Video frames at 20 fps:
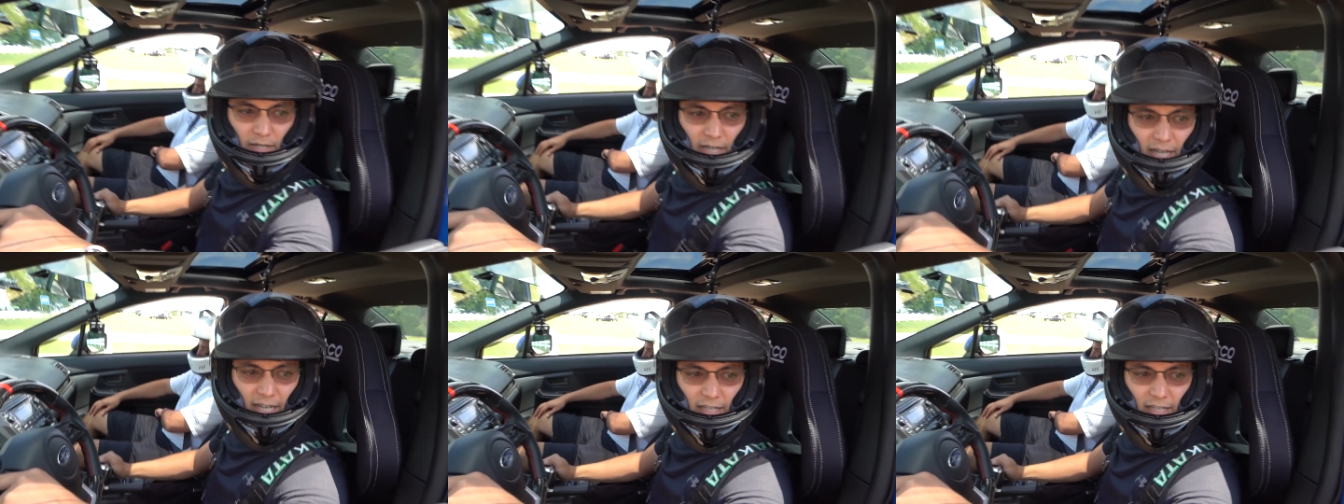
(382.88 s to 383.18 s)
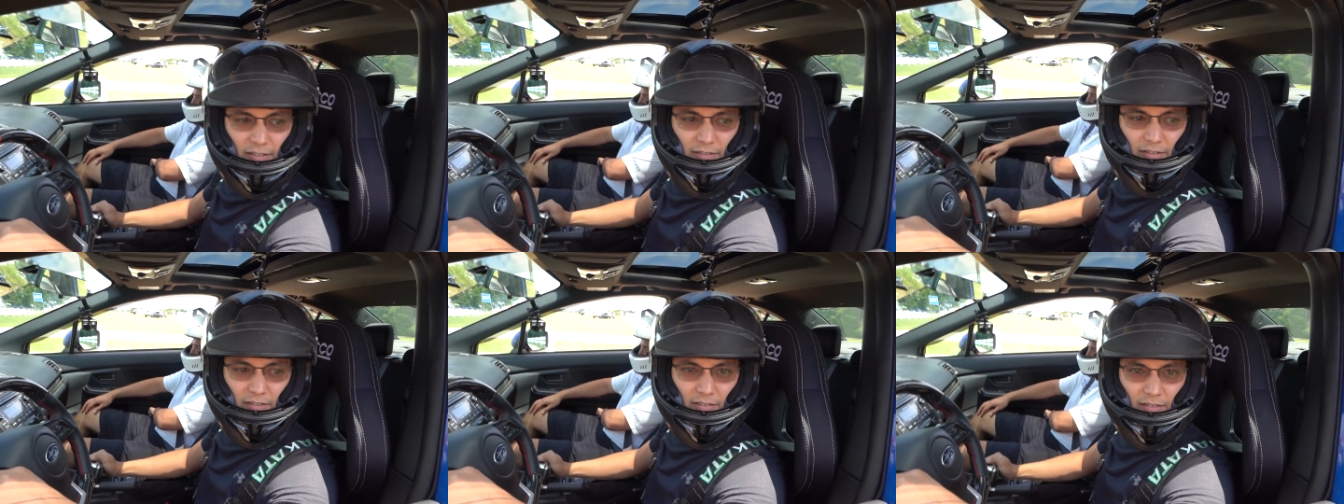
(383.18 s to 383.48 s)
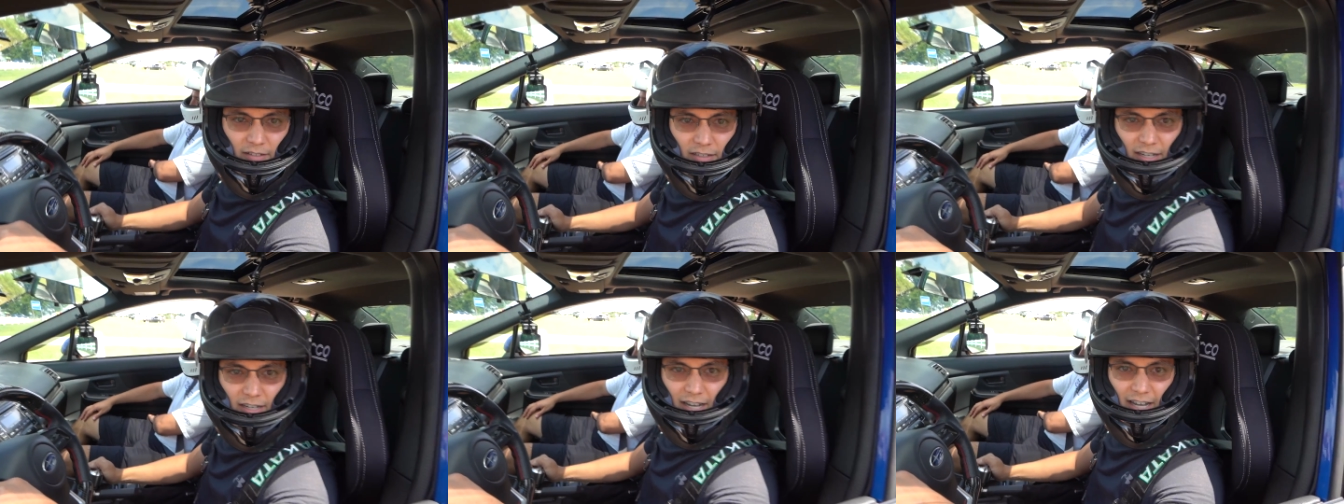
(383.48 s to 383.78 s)
But uh, I can
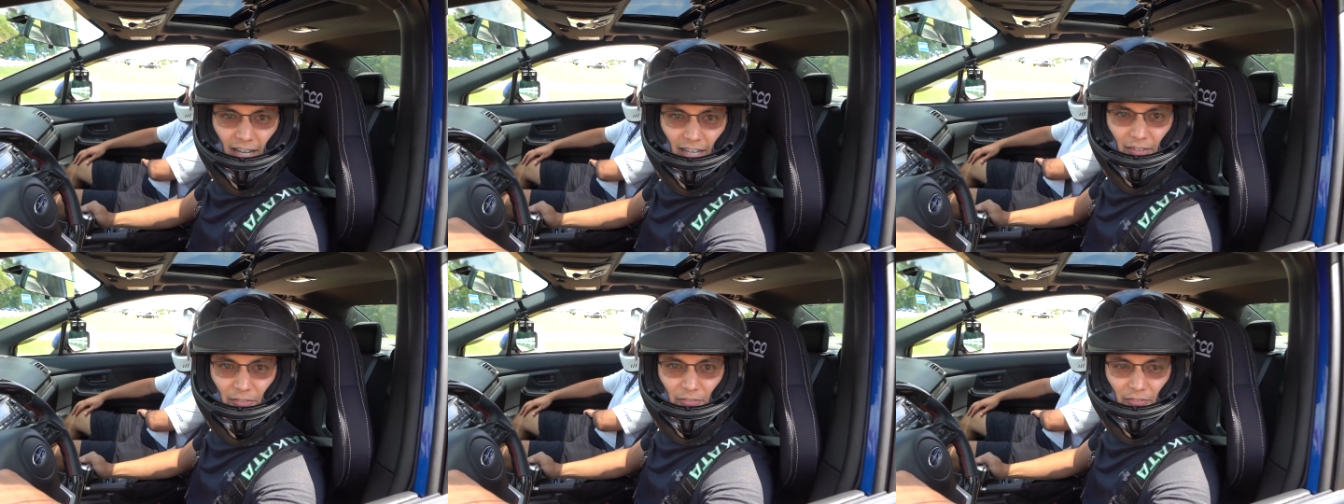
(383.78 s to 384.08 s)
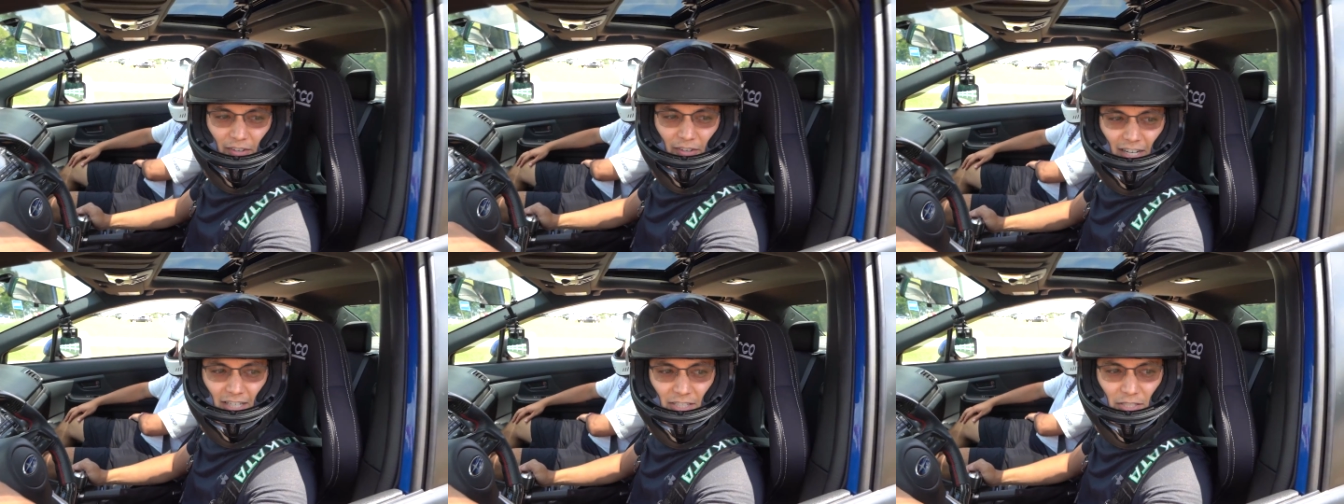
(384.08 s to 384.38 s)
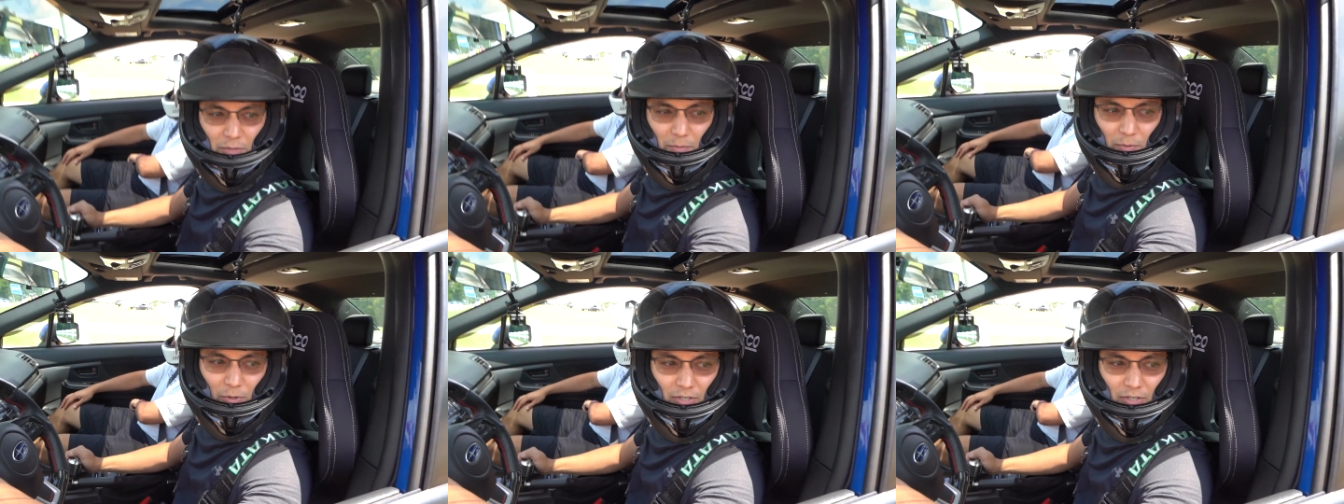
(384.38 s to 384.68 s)
I can find
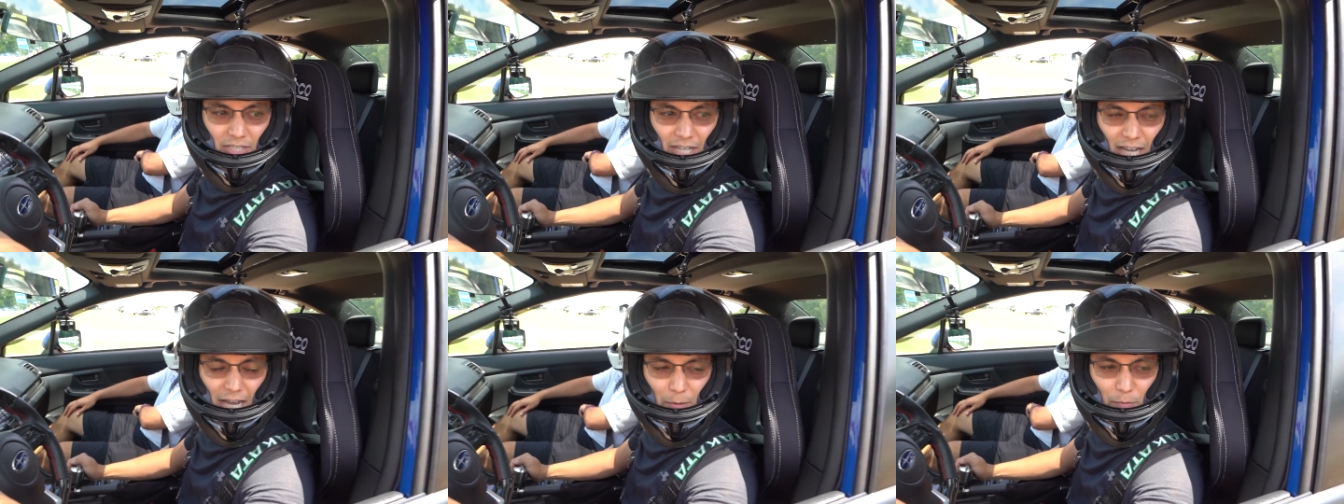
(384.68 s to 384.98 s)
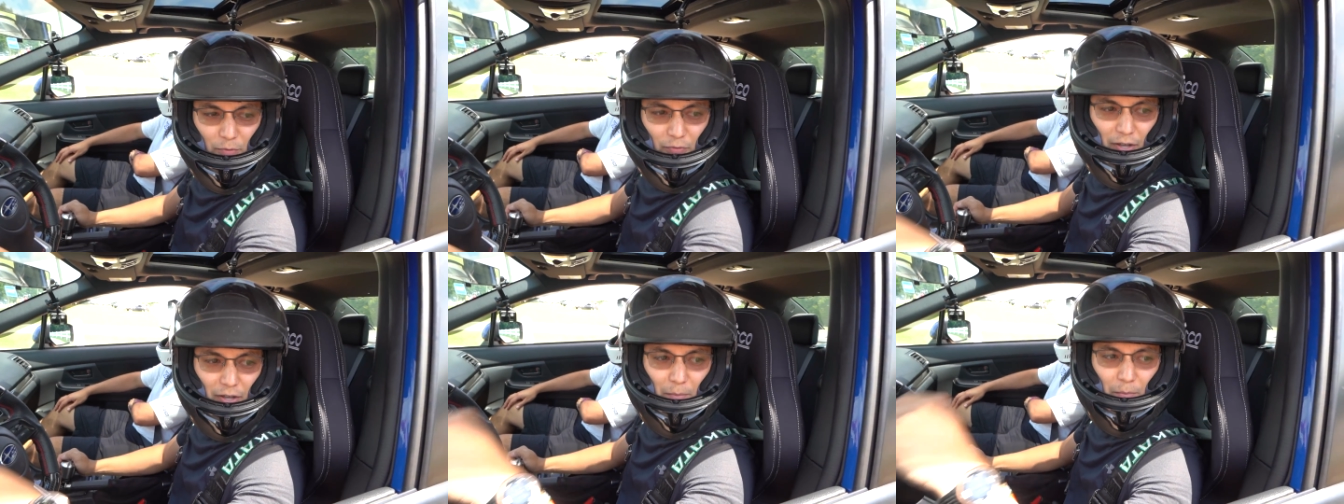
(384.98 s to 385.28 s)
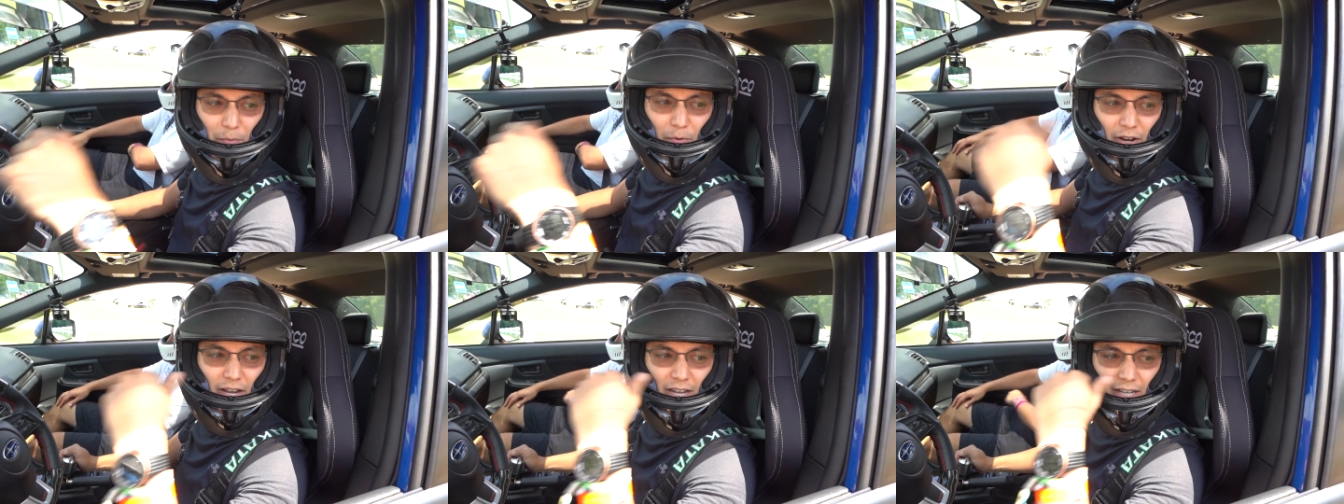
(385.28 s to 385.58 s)
some more time if I
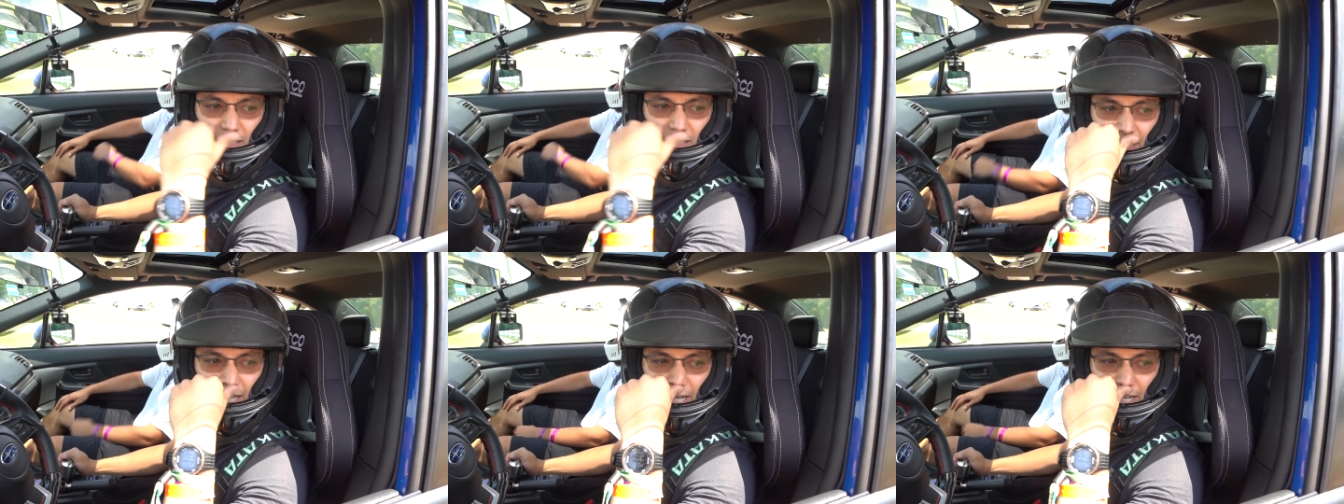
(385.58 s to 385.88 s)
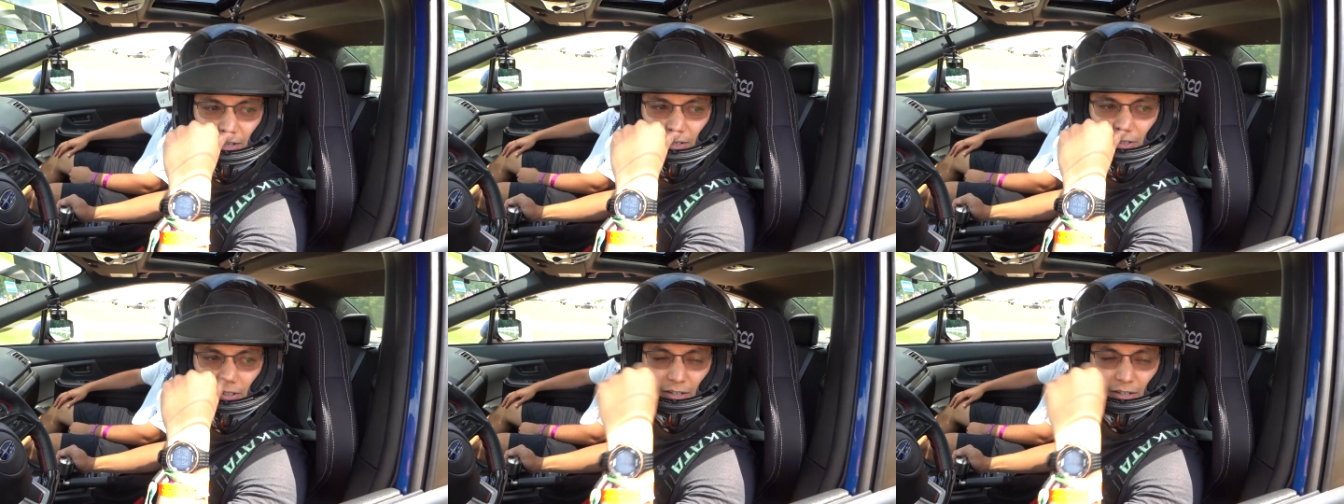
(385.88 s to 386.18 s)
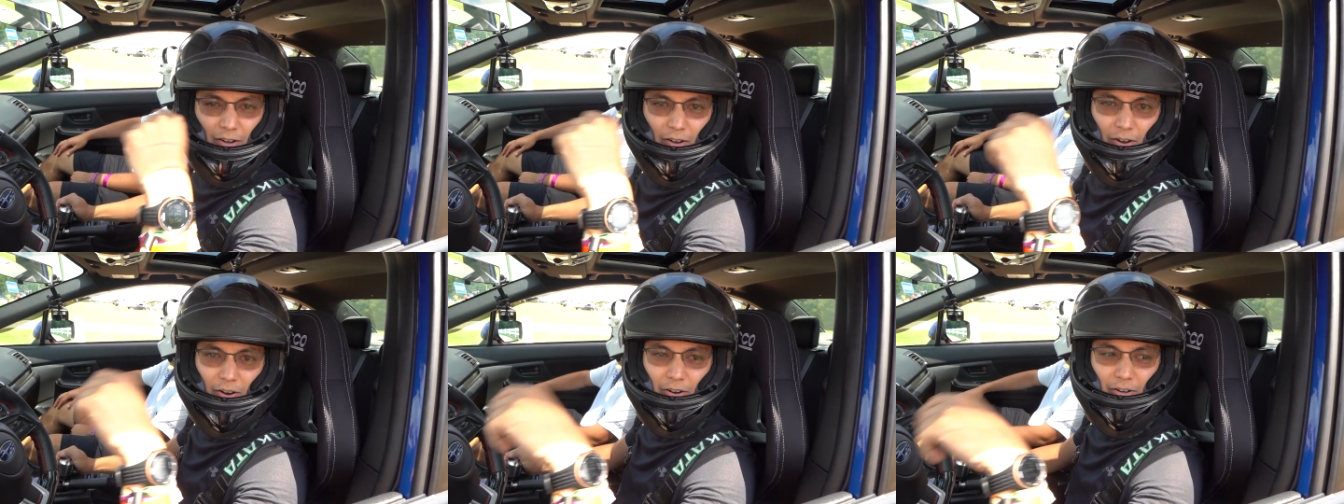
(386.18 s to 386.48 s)
brake later and
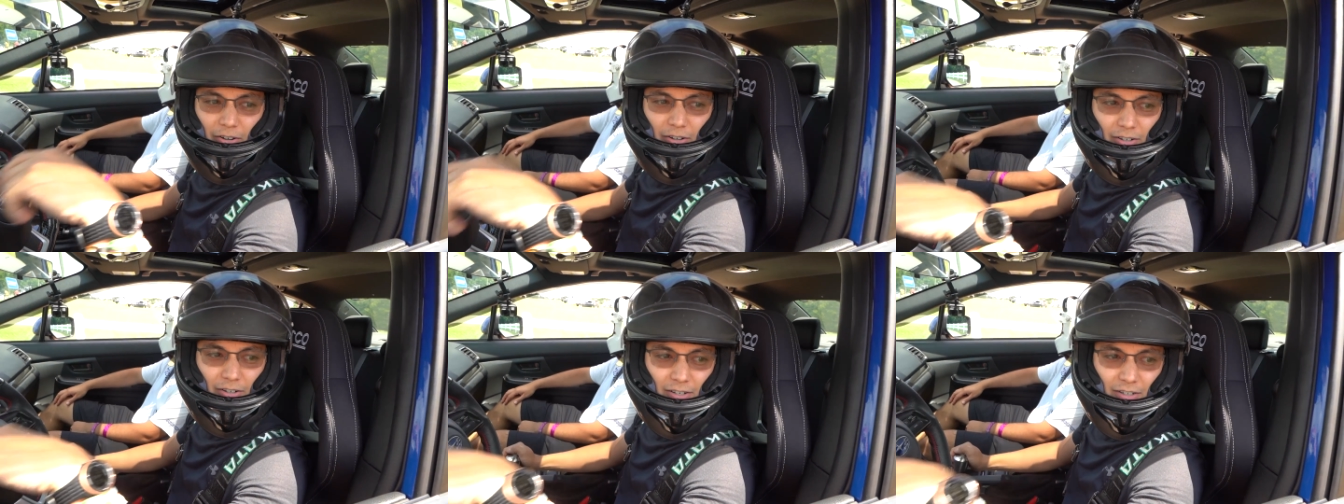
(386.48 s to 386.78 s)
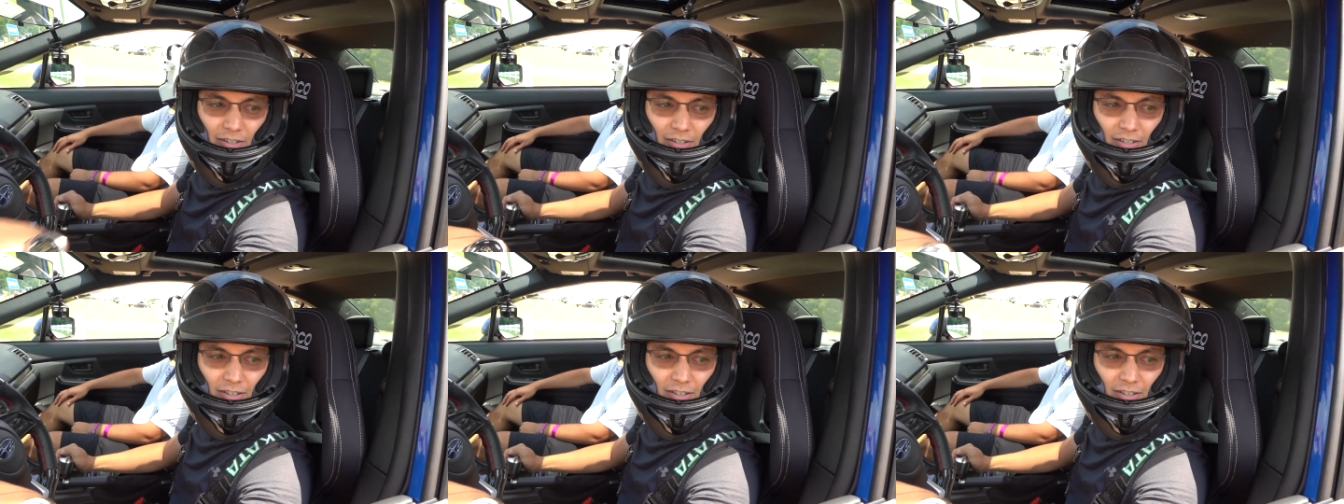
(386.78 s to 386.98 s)
harder.